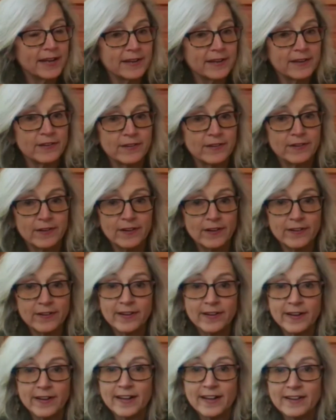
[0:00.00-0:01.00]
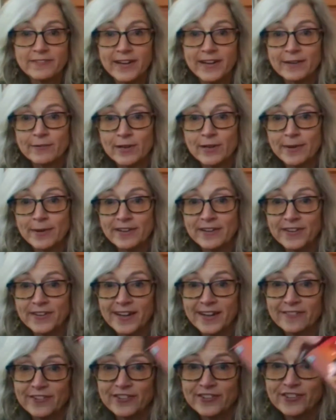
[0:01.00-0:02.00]
found one of my
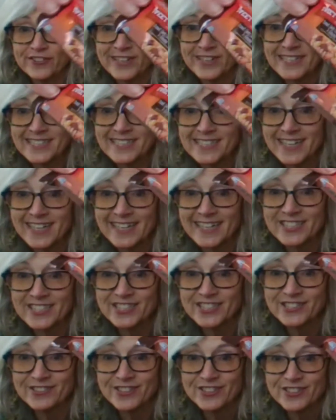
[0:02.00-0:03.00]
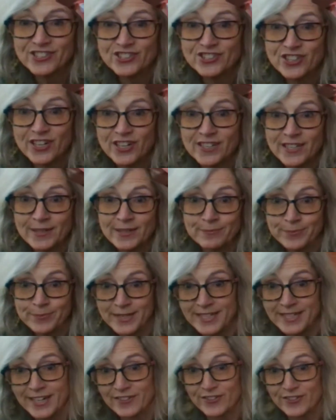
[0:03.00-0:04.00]
favorite treats, a nice chocolate
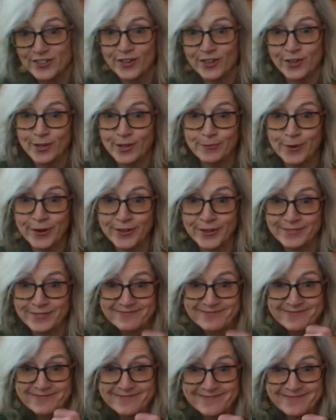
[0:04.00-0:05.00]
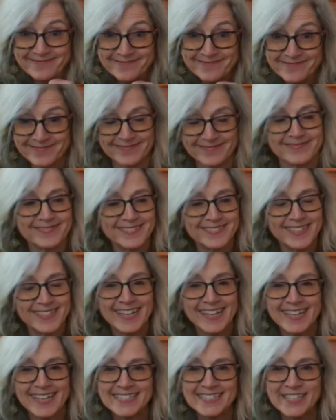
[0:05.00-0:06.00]
peanut granola bar.
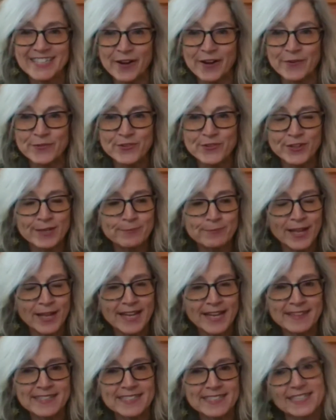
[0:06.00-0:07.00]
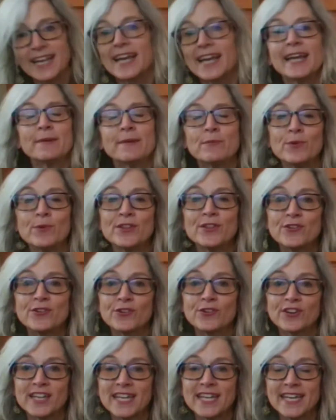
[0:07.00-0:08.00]
So you can play this game with your
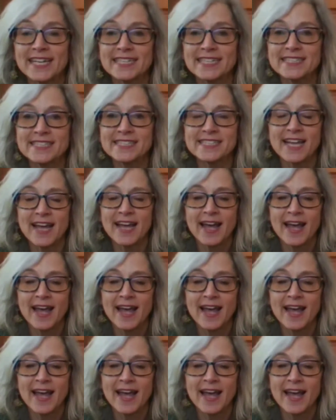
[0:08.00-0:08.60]
kids.